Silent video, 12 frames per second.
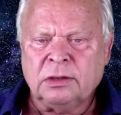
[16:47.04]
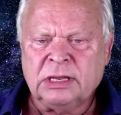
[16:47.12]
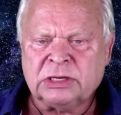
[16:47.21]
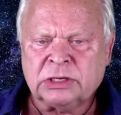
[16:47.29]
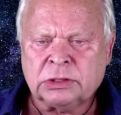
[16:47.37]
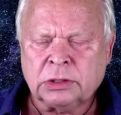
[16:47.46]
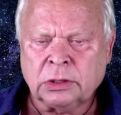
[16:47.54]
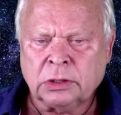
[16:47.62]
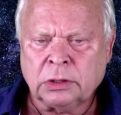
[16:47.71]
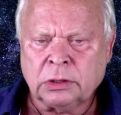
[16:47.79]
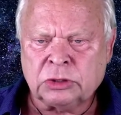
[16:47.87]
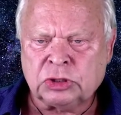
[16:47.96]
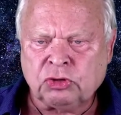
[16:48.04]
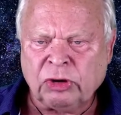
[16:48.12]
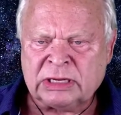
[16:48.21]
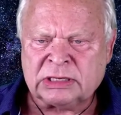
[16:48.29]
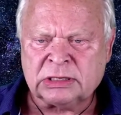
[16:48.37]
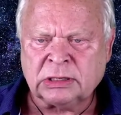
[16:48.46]
This
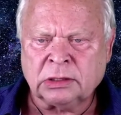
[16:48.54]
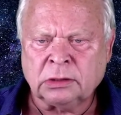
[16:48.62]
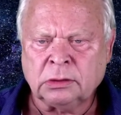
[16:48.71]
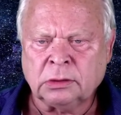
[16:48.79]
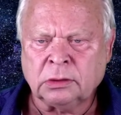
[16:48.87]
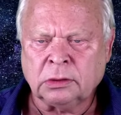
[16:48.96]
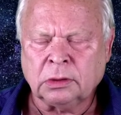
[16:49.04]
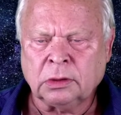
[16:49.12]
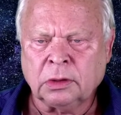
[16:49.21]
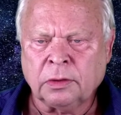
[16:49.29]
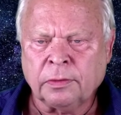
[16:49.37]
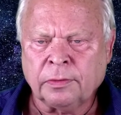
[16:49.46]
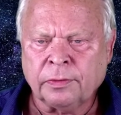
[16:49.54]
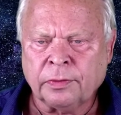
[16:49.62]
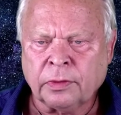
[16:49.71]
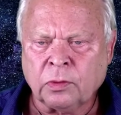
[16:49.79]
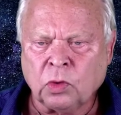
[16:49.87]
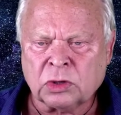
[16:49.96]
stress
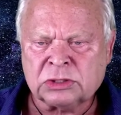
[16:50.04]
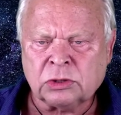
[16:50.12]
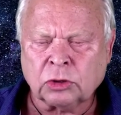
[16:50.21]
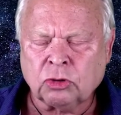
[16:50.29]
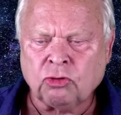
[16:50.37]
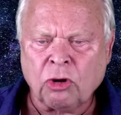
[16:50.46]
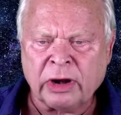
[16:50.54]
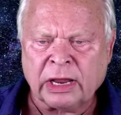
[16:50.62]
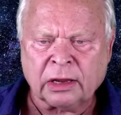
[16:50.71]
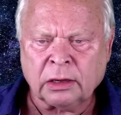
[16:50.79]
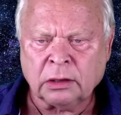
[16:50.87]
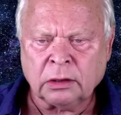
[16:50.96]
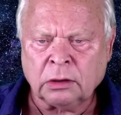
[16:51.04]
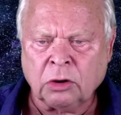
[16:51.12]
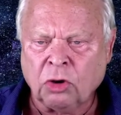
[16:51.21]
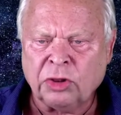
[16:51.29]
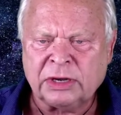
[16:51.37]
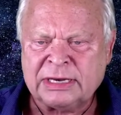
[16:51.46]
was not chronic
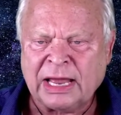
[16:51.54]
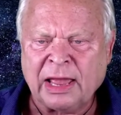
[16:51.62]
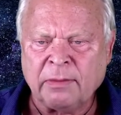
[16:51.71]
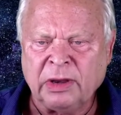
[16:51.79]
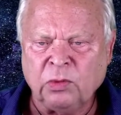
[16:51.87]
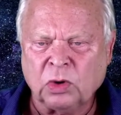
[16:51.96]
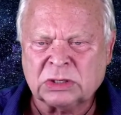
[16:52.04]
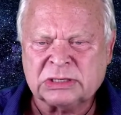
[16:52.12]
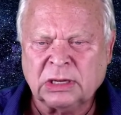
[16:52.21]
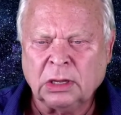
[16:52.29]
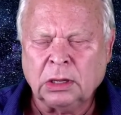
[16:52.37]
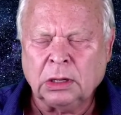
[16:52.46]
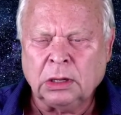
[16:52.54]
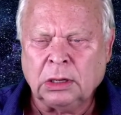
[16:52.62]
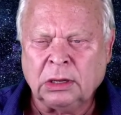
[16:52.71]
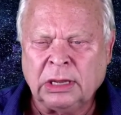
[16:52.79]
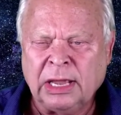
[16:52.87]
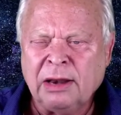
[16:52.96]
all the time. It was
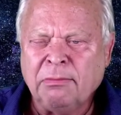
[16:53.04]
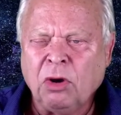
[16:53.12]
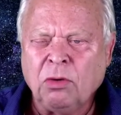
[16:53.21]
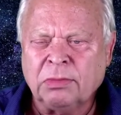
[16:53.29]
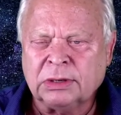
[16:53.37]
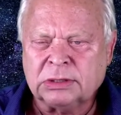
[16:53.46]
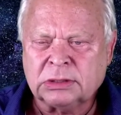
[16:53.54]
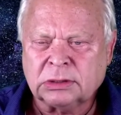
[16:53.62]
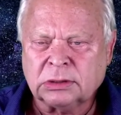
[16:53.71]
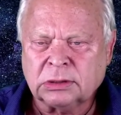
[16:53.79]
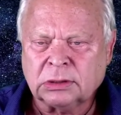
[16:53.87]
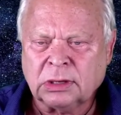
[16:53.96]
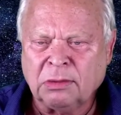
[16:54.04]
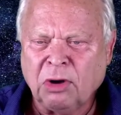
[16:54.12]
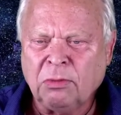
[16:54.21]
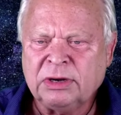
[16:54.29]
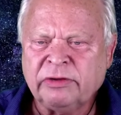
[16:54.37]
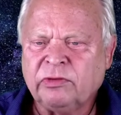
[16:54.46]
in a moment, a
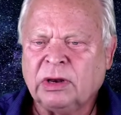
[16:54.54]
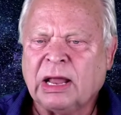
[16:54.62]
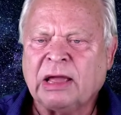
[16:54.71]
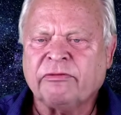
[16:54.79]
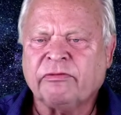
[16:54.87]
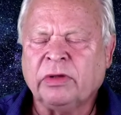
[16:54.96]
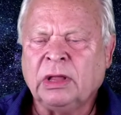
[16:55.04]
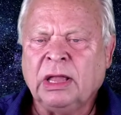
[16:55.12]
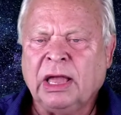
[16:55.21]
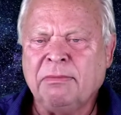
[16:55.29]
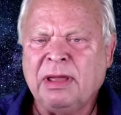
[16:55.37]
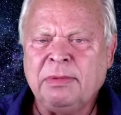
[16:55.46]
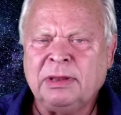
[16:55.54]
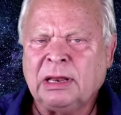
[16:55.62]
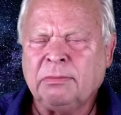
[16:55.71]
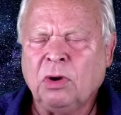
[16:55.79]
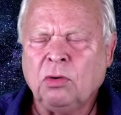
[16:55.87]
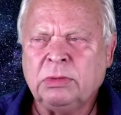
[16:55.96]
moment of your life. And maybe
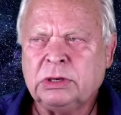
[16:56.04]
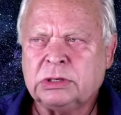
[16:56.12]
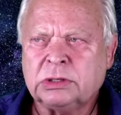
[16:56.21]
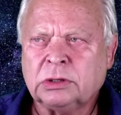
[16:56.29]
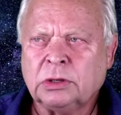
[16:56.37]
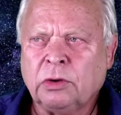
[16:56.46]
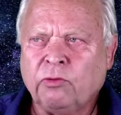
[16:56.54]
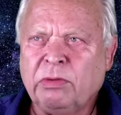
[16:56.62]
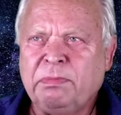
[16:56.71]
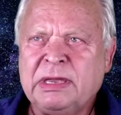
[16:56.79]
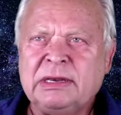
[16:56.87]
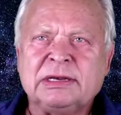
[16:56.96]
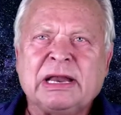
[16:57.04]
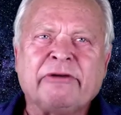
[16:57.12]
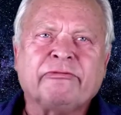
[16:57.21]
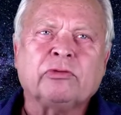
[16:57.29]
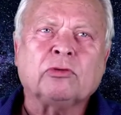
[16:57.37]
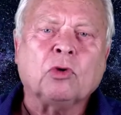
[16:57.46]
that moment repeated
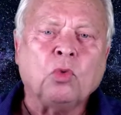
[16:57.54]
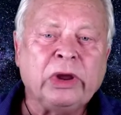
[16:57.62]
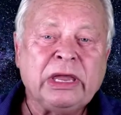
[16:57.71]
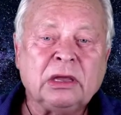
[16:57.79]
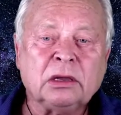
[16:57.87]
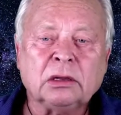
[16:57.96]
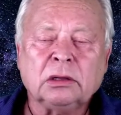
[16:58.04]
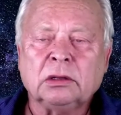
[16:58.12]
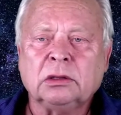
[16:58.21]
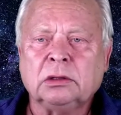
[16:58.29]
after a week,